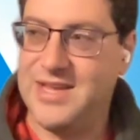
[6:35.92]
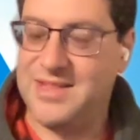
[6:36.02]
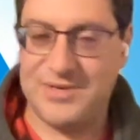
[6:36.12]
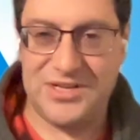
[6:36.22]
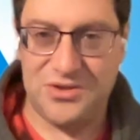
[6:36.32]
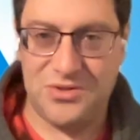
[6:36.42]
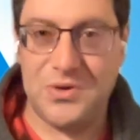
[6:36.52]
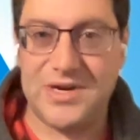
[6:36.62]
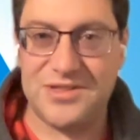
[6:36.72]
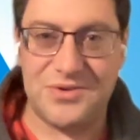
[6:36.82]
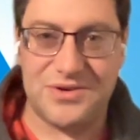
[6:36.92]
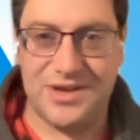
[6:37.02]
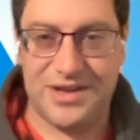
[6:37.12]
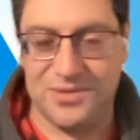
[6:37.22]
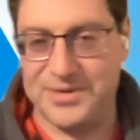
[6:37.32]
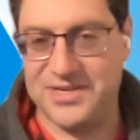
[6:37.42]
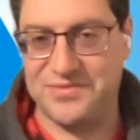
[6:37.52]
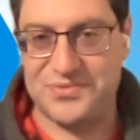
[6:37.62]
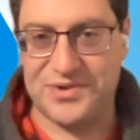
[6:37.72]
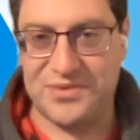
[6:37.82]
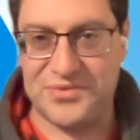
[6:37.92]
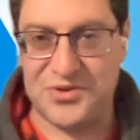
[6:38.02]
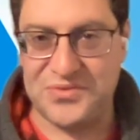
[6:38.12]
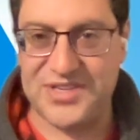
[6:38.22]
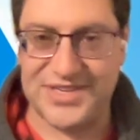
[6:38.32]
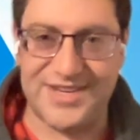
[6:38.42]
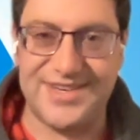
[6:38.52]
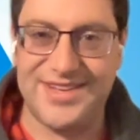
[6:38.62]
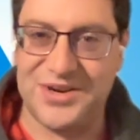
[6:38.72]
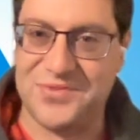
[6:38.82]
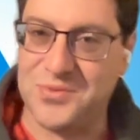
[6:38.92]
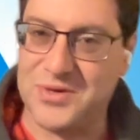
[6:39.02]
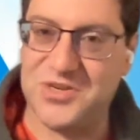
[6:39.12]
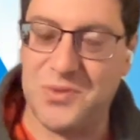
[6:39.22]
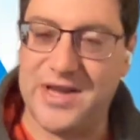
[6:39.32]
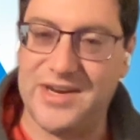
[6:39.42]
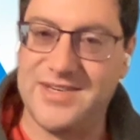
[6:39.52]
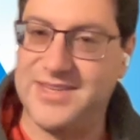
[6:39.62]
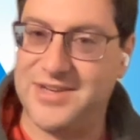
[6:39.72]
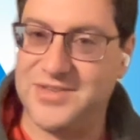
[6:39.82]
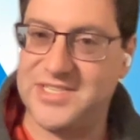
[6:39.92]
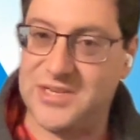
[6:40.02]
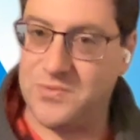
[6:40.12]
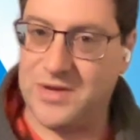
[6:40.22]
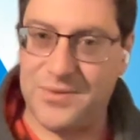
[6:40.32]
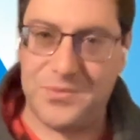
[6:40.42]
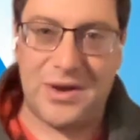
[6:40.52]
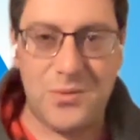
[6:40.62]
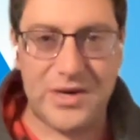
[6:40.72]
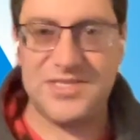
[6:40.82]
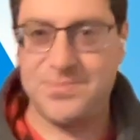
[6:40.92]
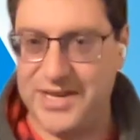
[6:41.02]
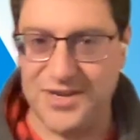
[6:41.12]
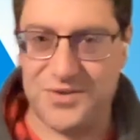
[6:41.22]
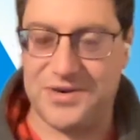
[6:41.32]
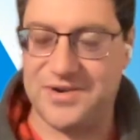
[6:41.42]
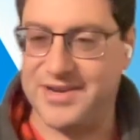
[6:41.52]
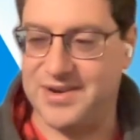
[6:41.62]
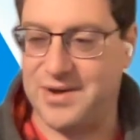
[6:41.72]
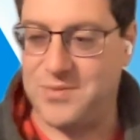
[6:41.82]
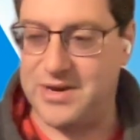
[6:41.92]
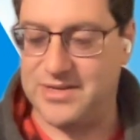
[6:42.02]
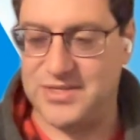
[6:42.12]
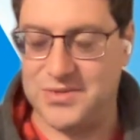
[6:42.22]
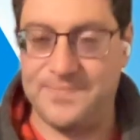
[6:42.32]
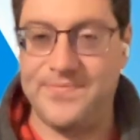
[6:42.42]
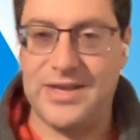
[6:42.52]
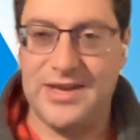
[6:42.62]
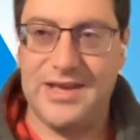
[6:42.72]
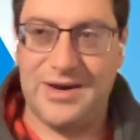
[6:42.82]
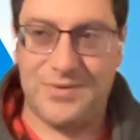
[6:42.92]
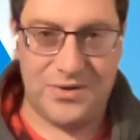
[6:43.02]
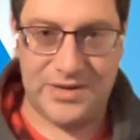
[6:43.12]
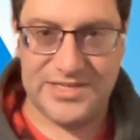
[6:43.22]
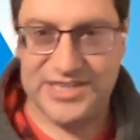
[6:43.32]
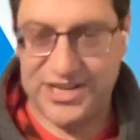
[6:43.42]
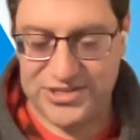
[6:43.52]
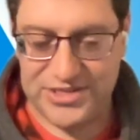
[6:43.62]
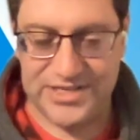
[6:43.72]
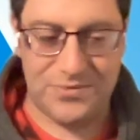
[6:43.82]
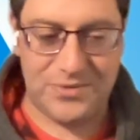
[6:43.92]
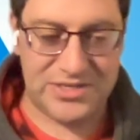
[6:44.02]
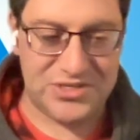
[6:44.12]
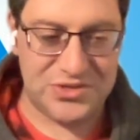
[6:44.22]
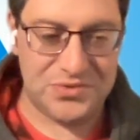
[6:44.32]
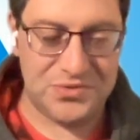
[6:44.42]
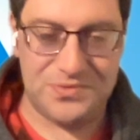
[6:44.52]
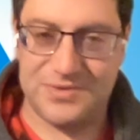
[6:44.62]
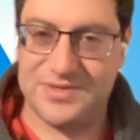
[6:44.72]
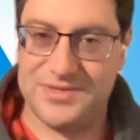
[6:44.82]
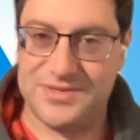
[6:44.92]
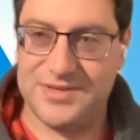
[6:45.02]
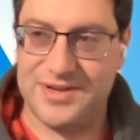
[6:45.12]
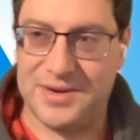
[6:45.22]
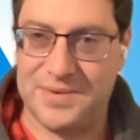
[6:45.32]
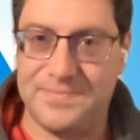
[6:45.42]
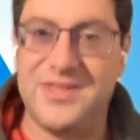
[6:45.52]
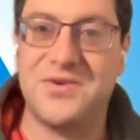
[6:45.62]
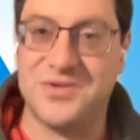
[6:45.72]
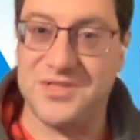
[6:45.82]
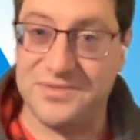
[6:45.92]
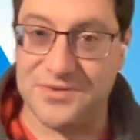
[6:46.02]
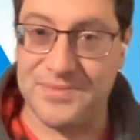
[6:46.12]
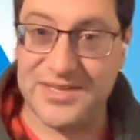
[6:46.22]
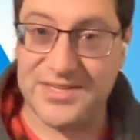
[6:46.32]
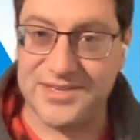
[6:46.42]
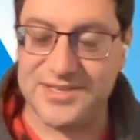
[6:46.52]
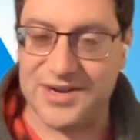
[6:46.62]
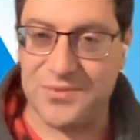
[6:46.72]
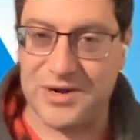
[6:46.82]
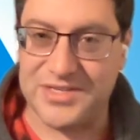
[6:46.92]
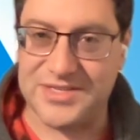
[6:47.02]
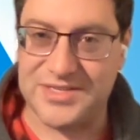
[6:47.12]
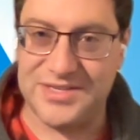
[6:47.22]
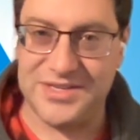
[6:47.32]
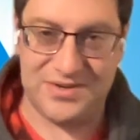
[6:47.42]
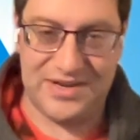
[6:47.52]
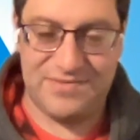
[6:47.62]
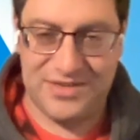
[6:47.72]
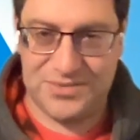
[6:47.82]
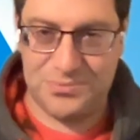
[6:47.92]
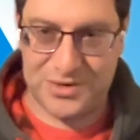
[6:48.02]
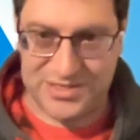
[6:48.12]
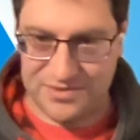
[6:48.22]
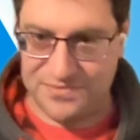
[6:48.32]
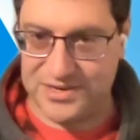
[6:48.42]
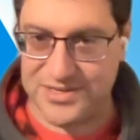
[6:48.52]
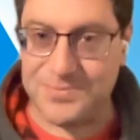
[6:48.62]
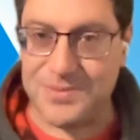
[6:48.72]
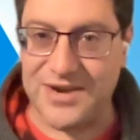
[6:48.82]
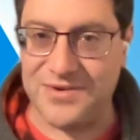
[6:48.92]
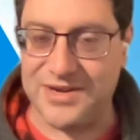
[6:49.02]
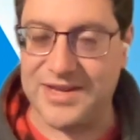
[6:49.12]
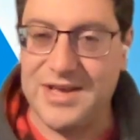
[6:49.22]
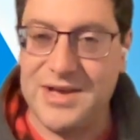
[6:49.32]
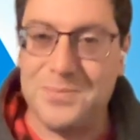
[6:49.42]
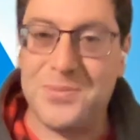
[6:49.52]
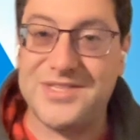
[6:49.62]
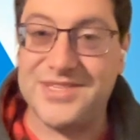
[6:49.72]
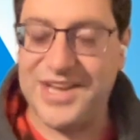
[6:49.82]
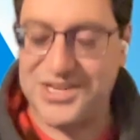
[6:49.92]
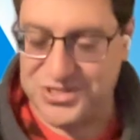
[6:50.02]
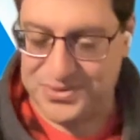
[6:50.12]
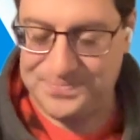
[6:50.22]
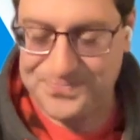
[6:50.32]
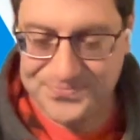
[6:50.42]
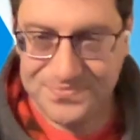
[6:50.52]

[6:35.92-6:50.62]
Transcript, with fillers: let me tell you the one other element of of her vision you know for what she wanted you know she said well i, I want a speaking career you know i want to i want to go on stages i want to um, you know deliver message i want you know to have this impressive and inspiring presentation